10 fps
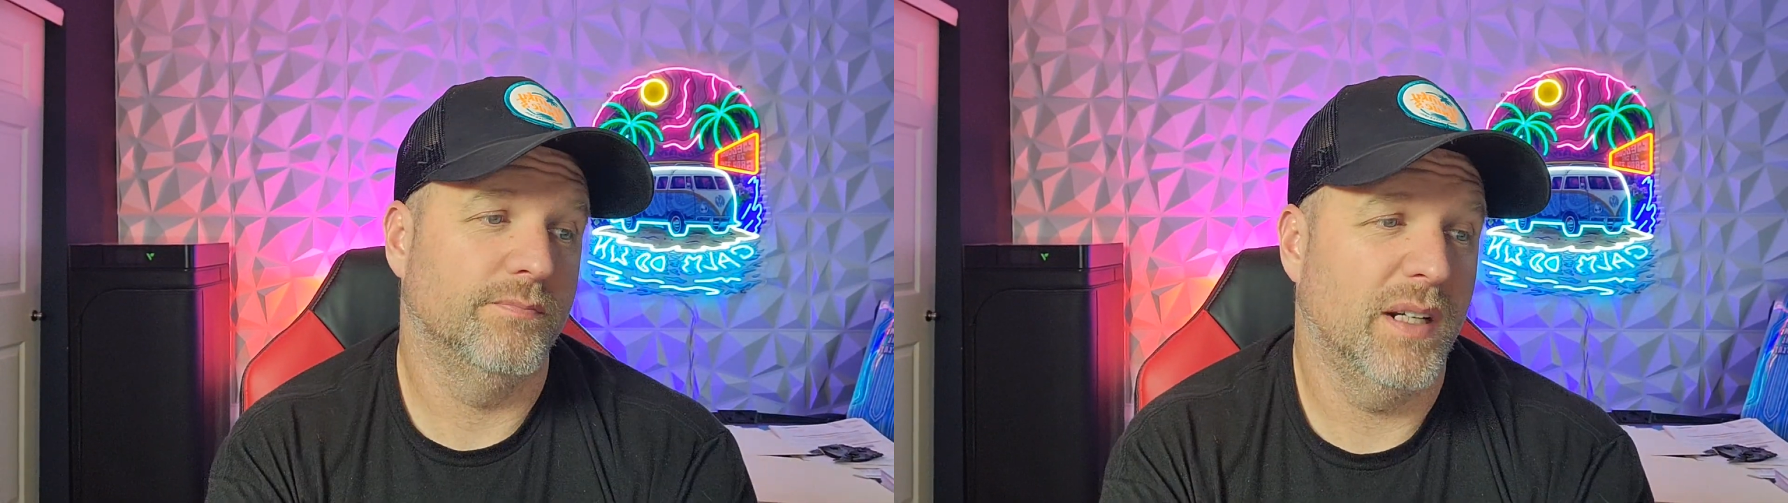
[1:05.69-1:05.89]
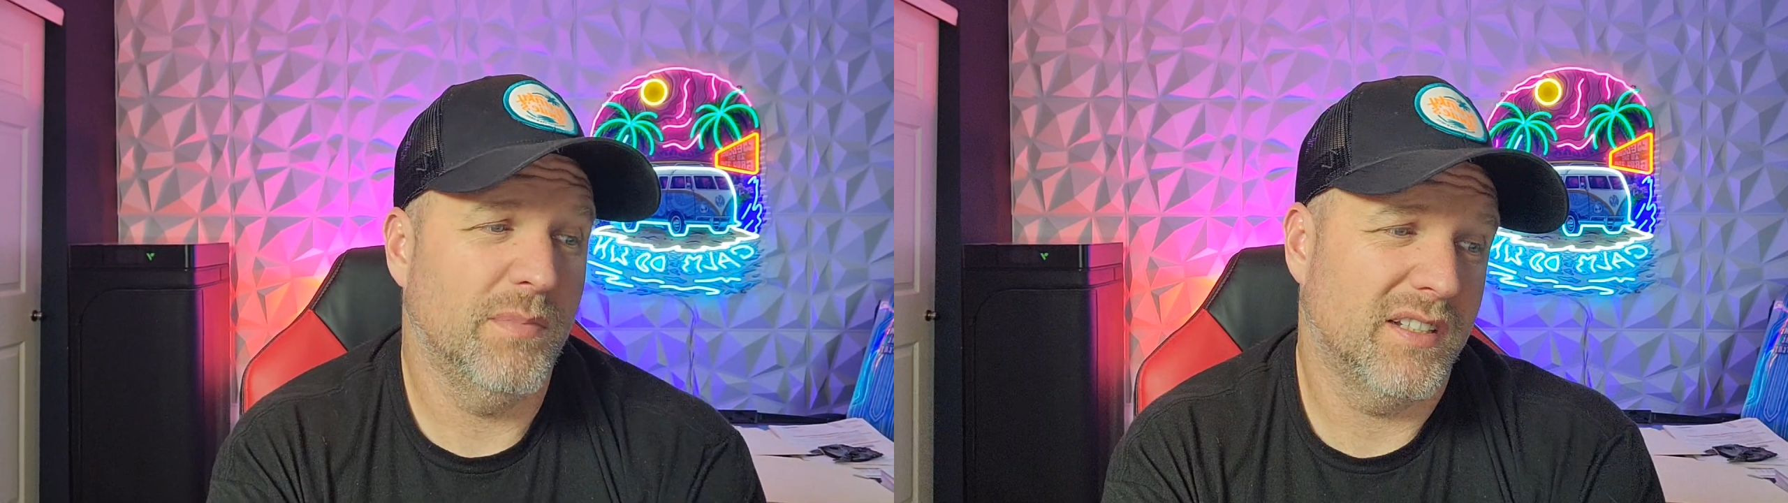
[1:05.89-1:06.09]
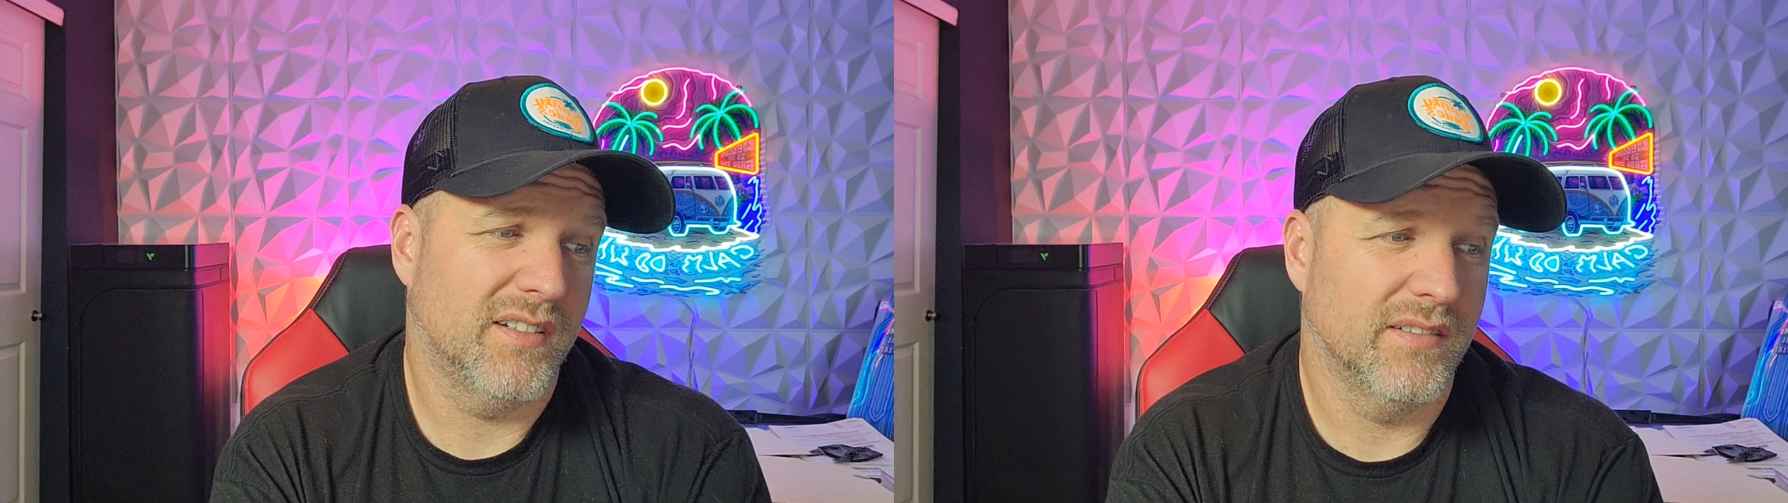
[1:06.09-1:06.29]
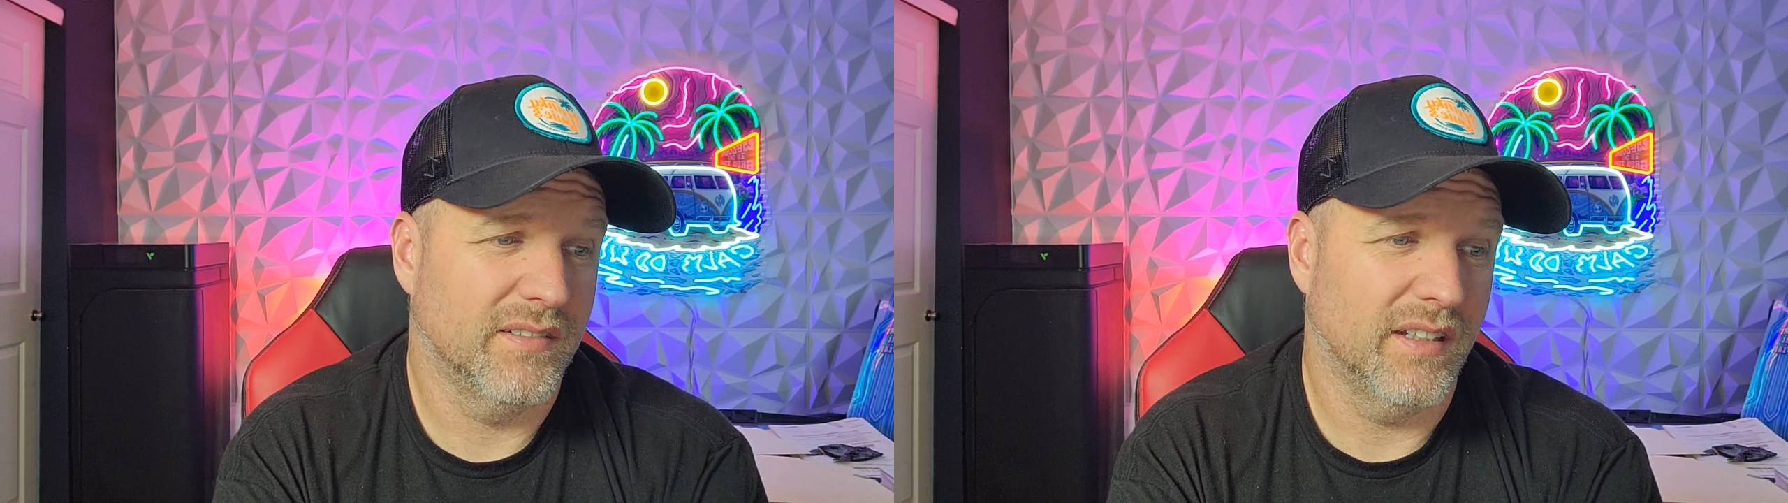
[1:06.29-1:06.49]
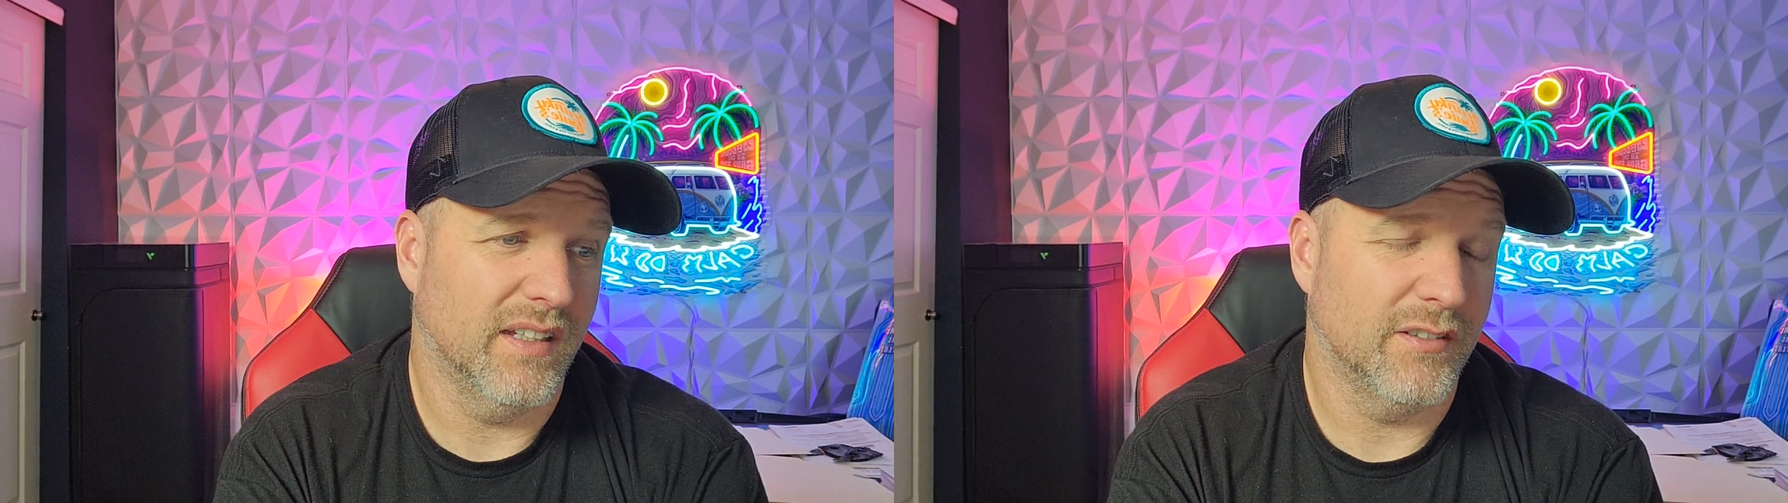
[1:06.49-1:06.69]
pretty much
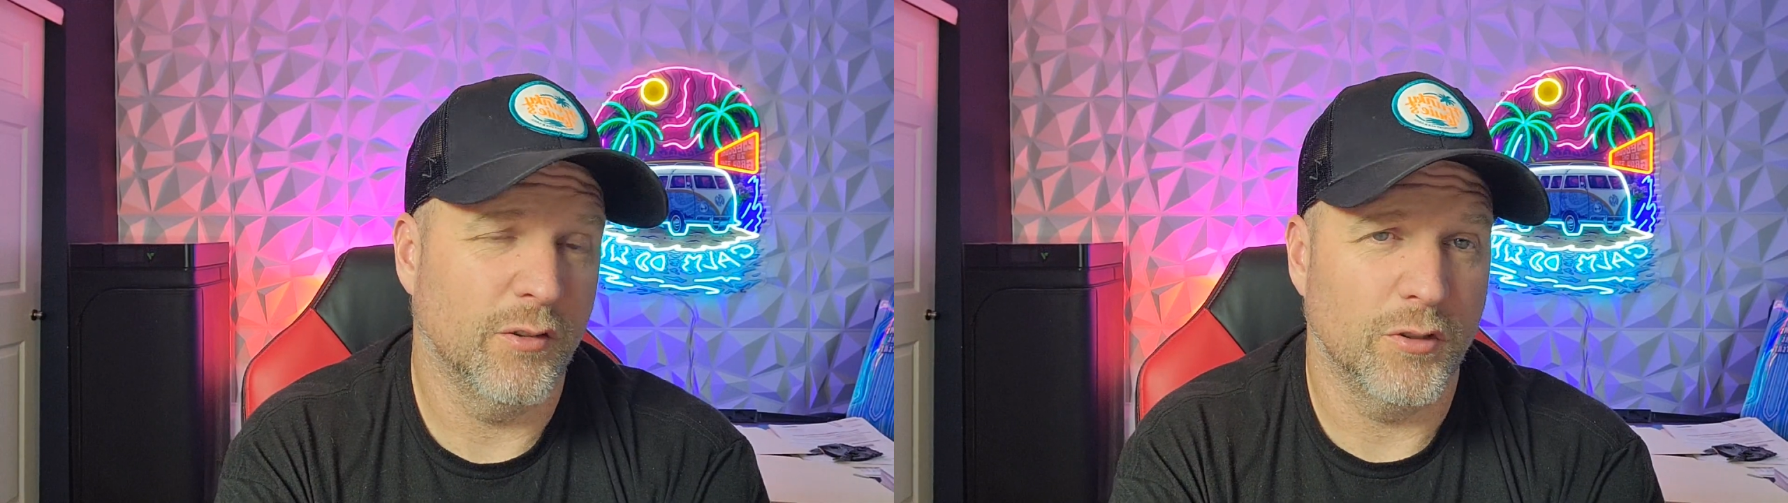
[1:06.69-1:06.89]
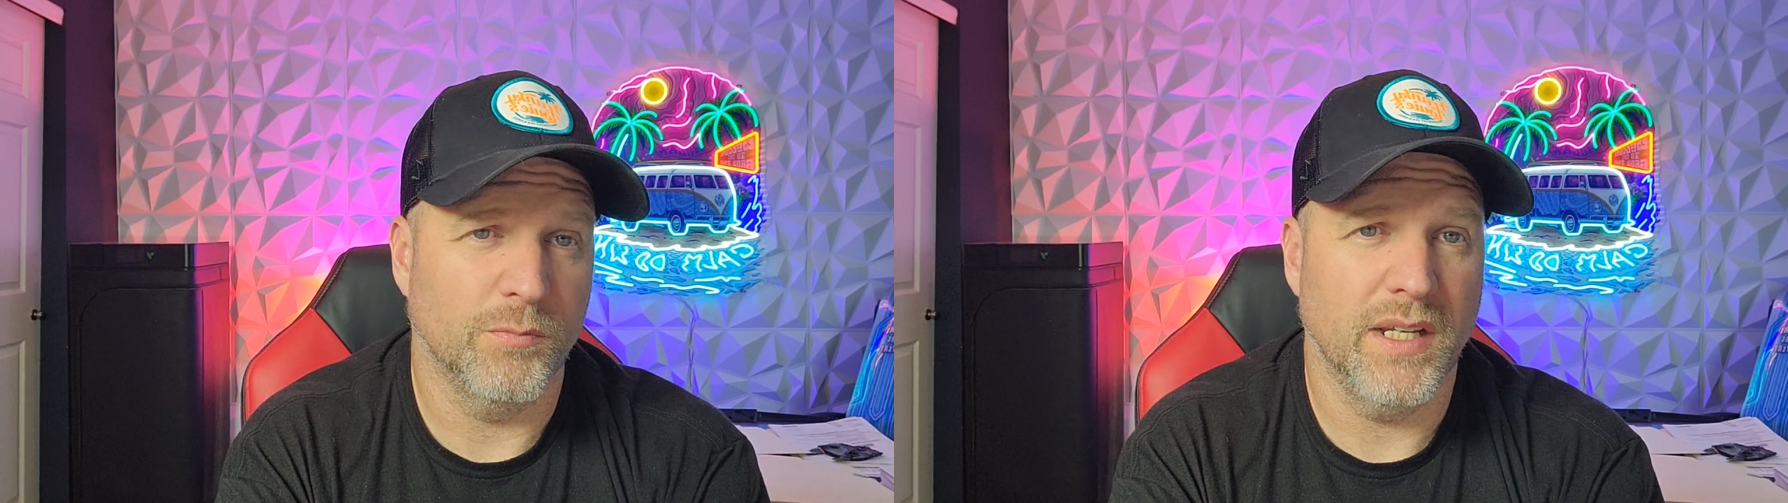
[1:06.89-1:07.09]
uh, social